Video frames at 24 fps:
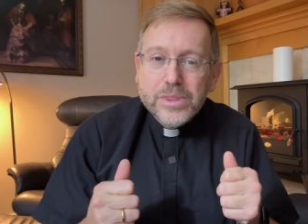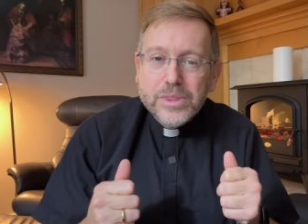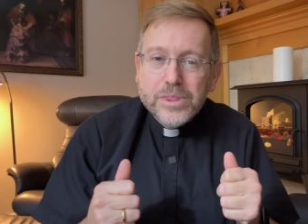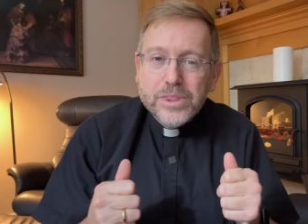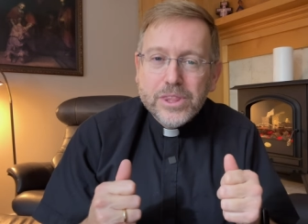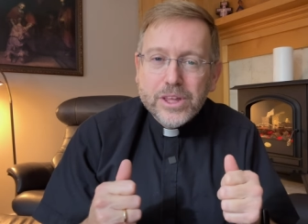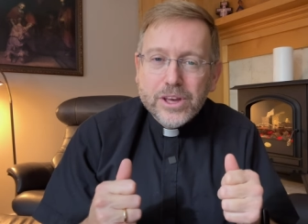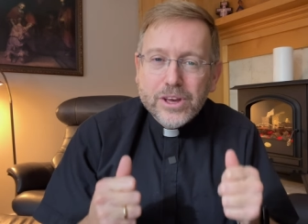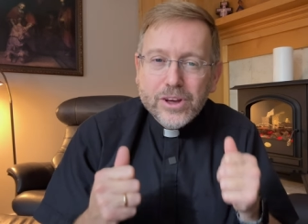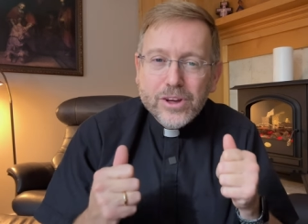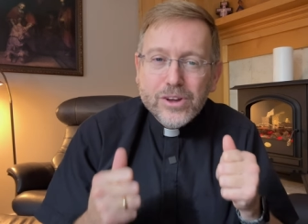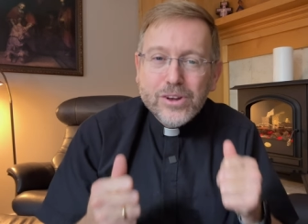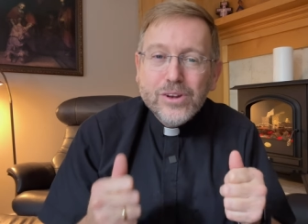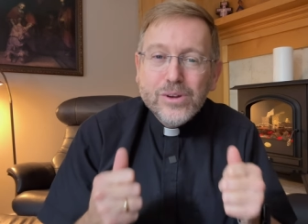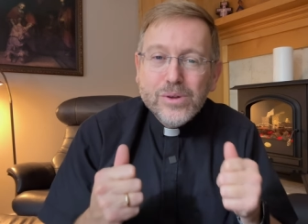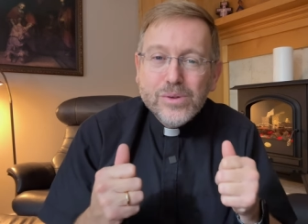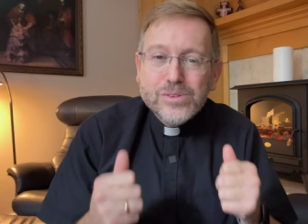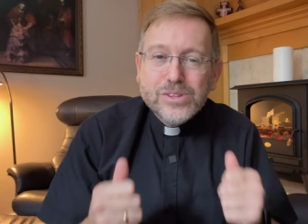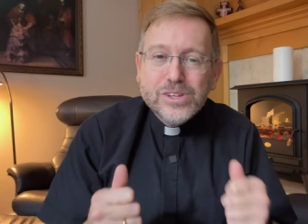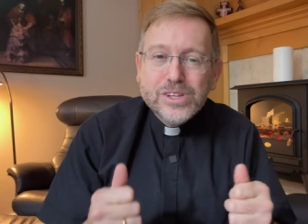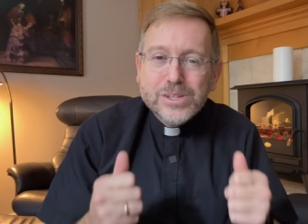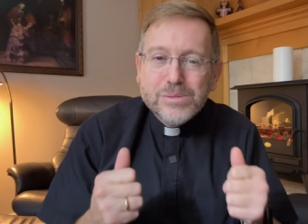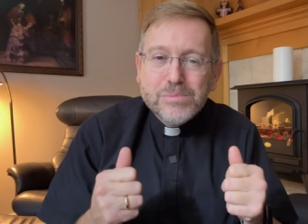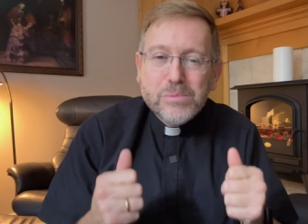the good
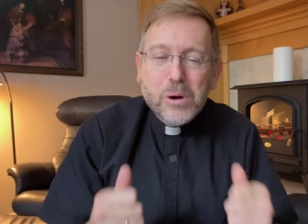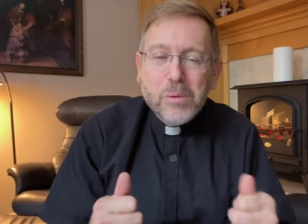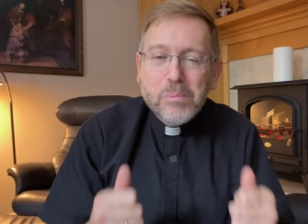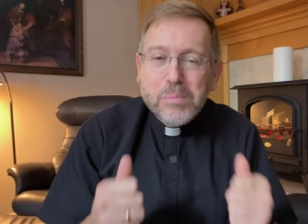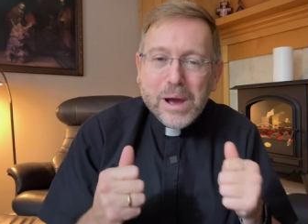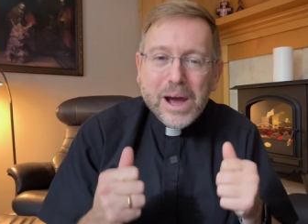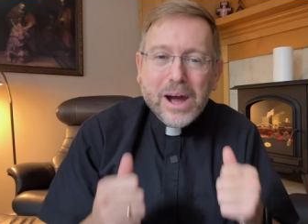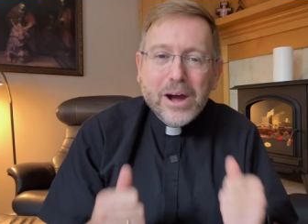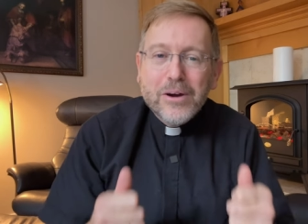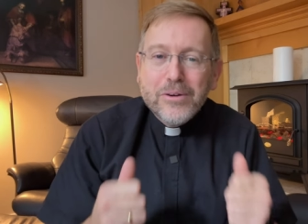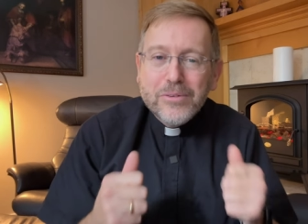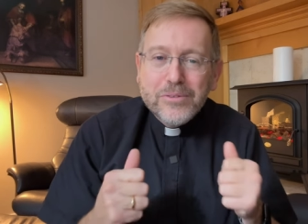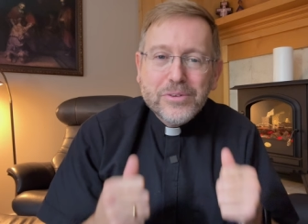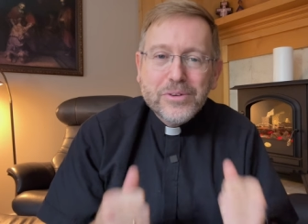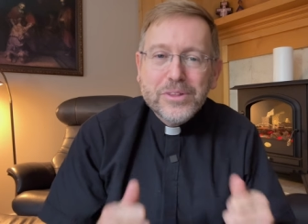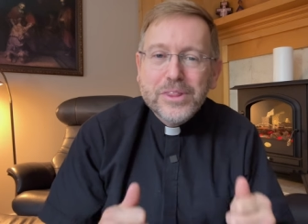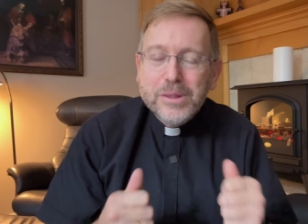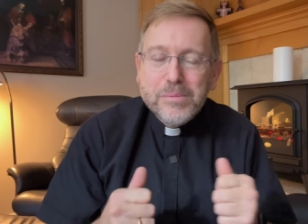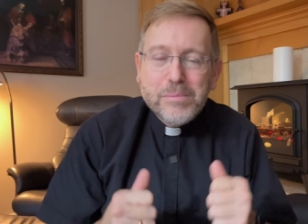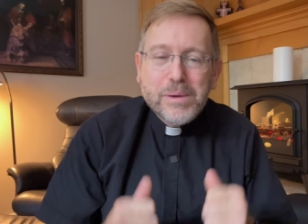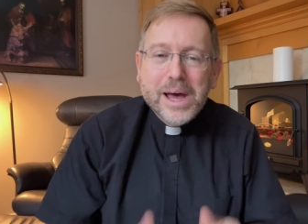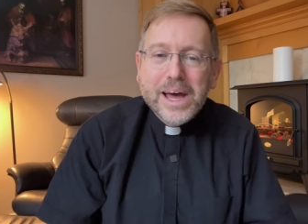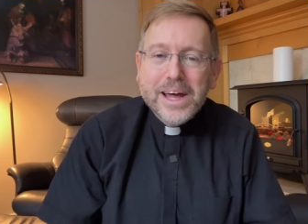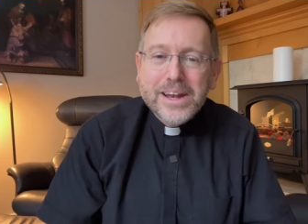news is more powerful than
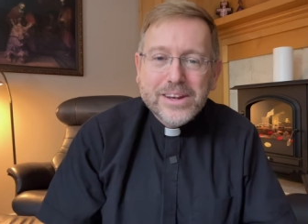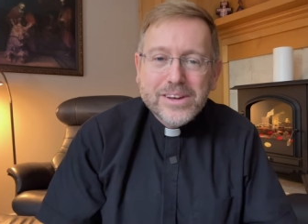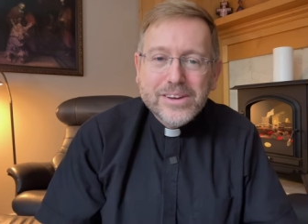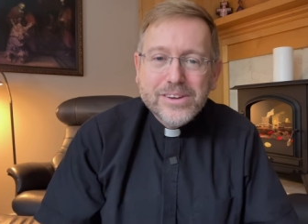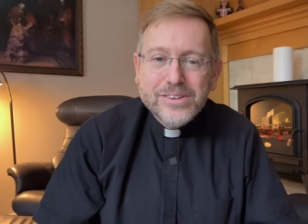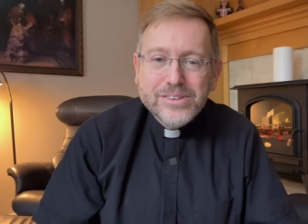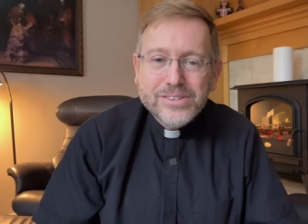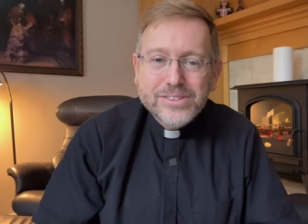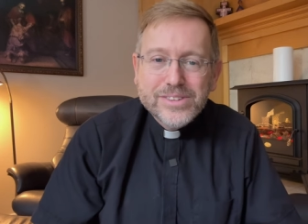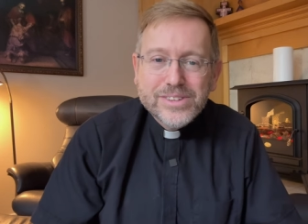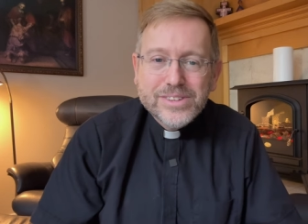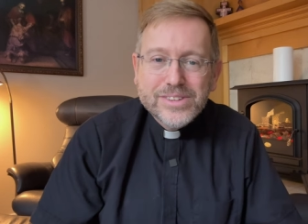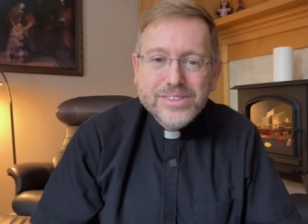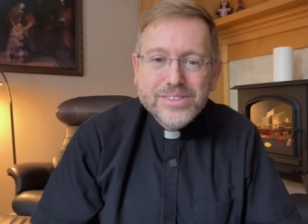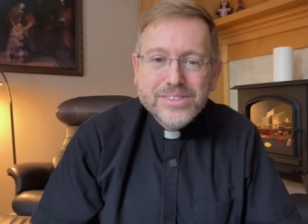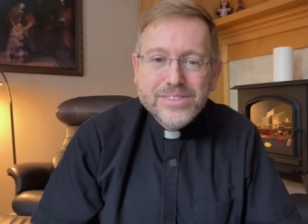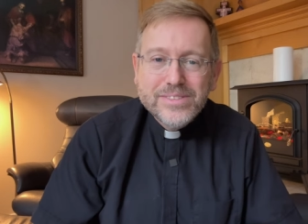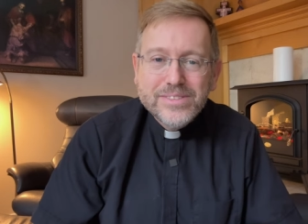the bad news.